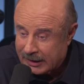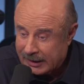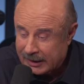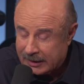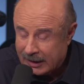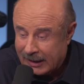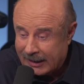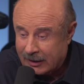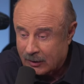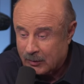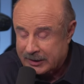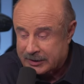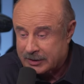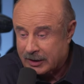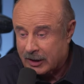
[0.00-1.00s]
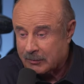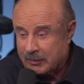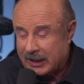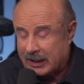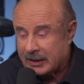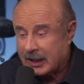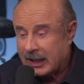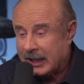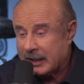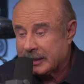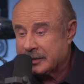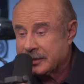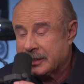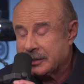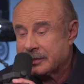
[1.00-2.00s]
And I always thought about
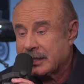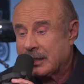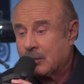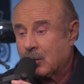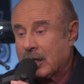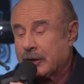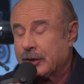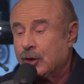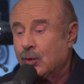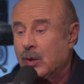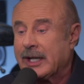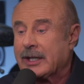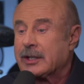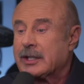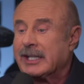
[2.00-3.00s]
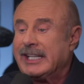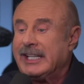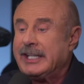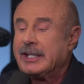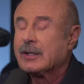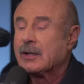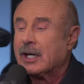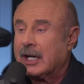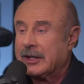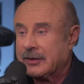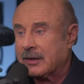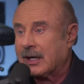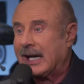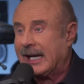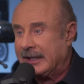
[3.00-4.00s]
college as somewhere you went to hear
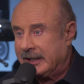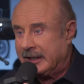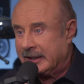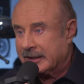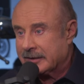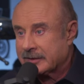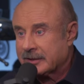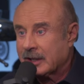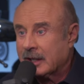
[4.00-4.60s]
other ideas.